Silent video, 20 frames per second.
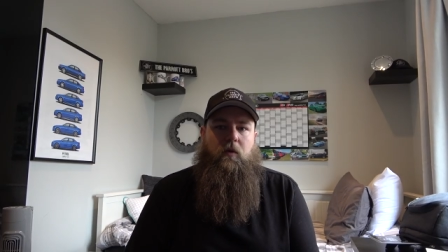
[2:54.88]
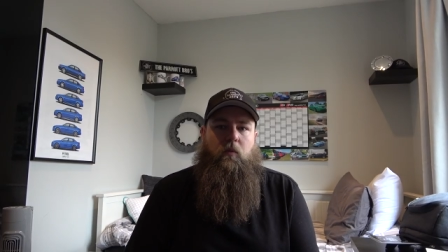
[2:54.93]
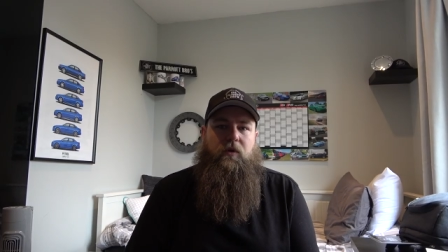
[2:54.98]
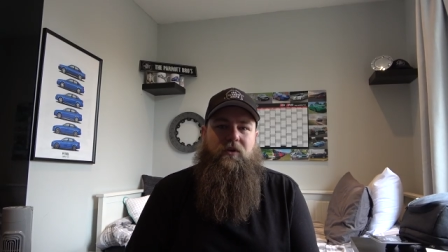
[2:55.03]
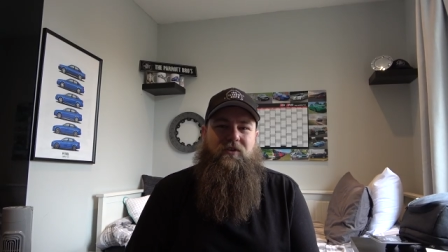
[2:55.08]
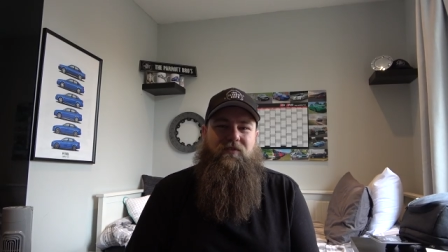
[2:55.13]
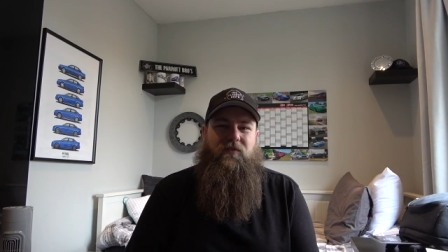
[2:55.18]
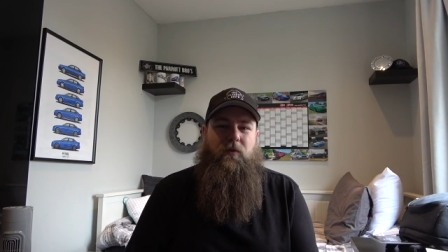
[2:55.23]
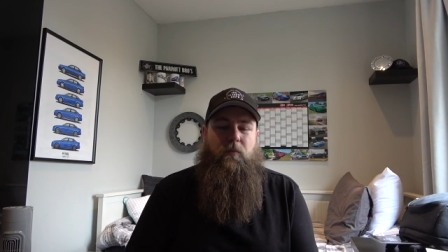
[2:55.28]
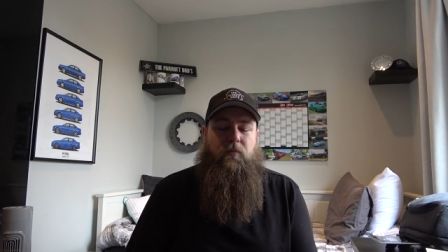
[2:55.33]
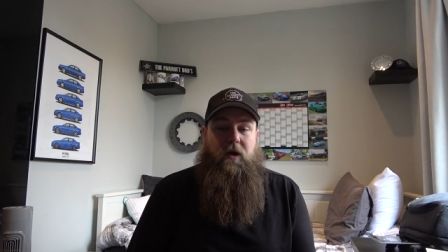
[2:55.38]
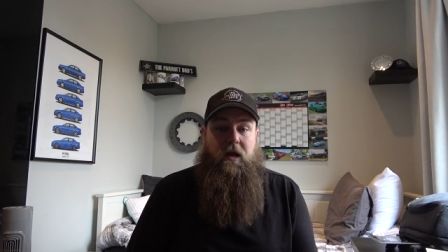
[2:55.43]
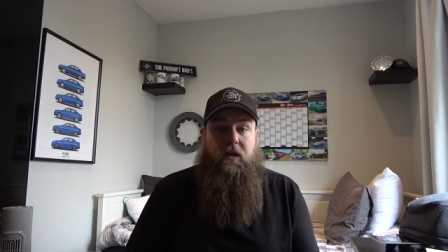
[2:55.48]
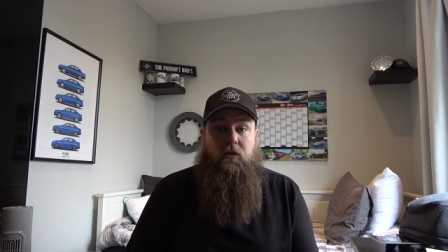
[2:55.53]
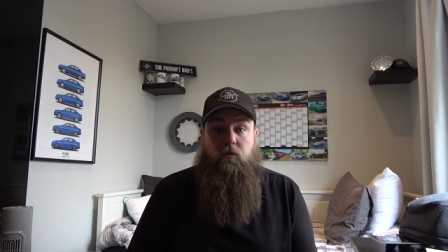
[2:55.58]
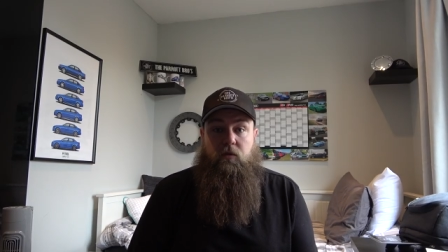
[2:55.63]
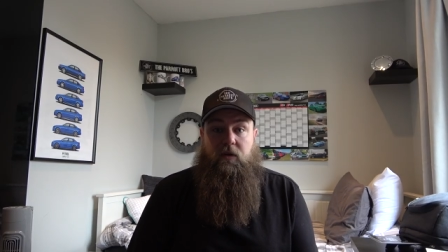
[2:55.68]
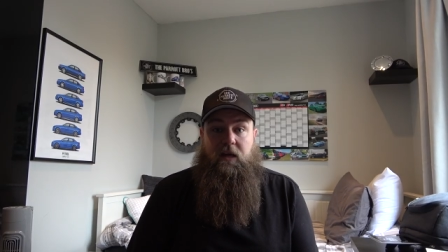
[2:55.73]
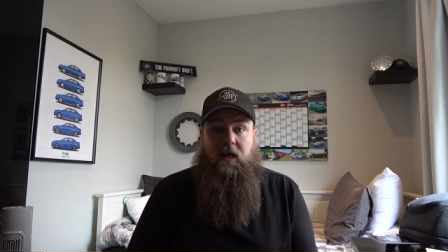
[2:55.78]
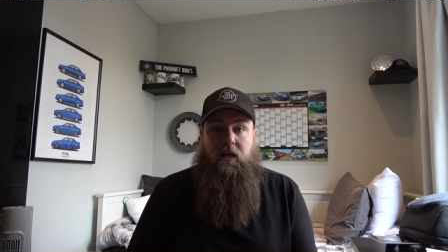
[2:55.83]
which for brand
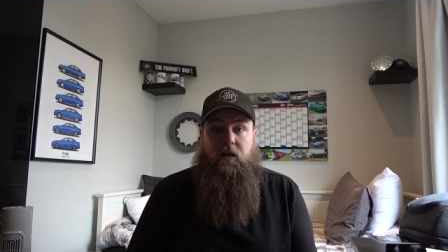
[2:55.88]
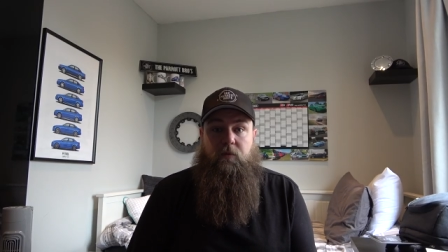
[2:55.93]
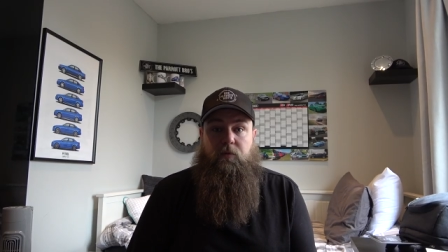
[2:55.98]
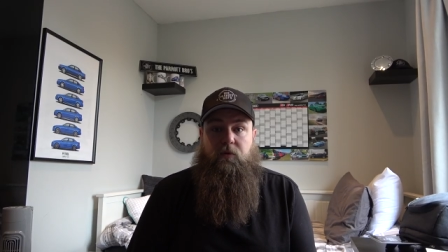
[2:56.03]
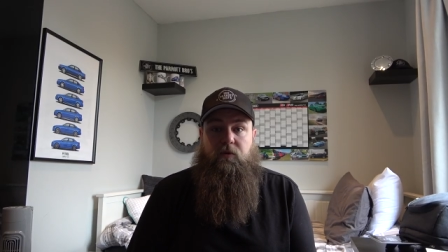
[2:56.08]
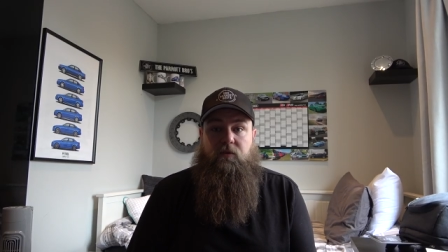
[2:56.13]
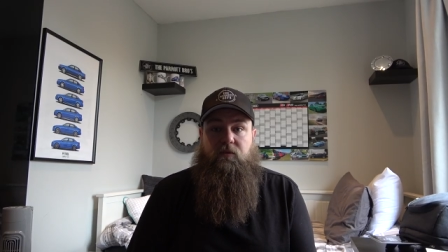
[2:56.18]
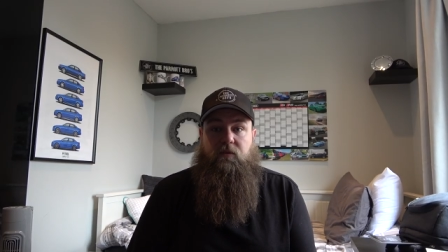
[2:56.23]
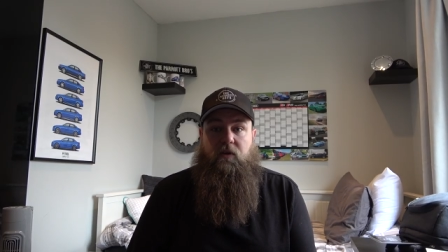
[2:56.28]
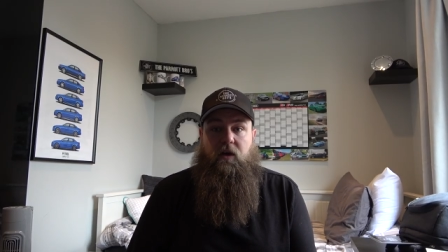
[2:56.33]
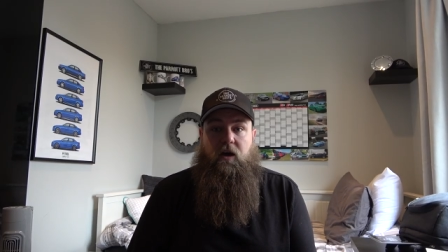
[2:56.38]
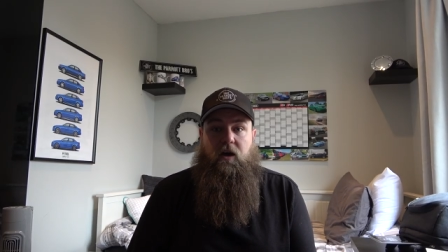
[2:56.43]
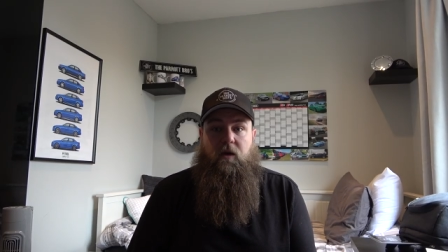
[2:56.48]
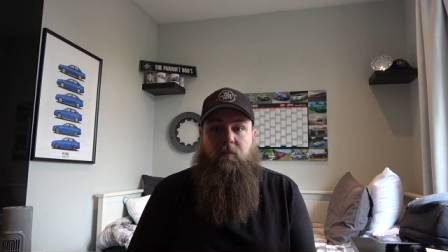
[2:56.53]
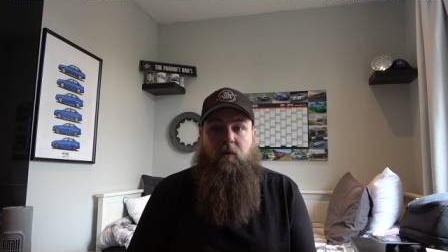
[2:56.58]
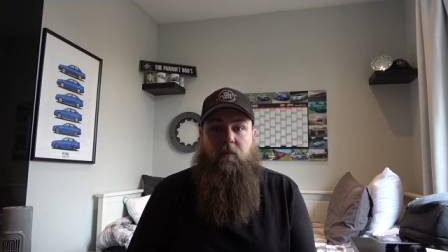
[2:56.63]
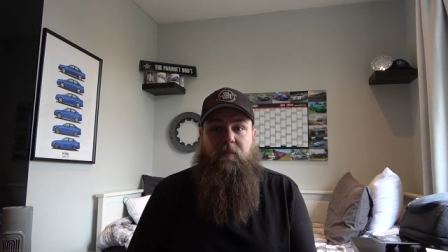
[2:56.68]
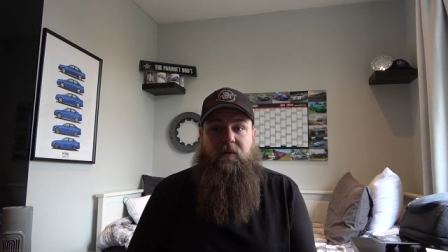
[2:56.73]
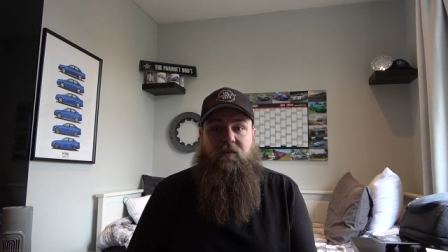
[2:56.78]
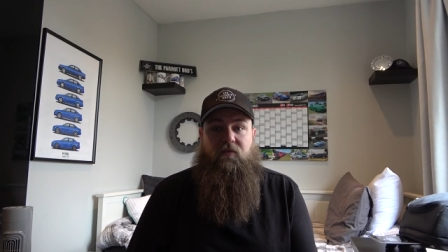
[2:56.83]
new calipers,
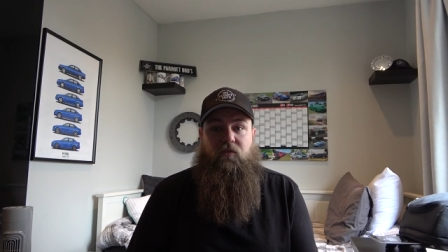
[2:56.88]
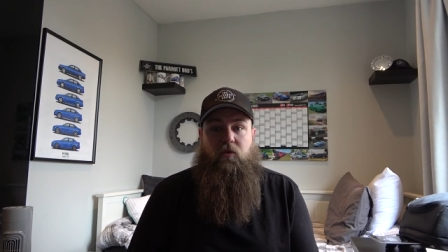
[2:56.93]
um, I mean,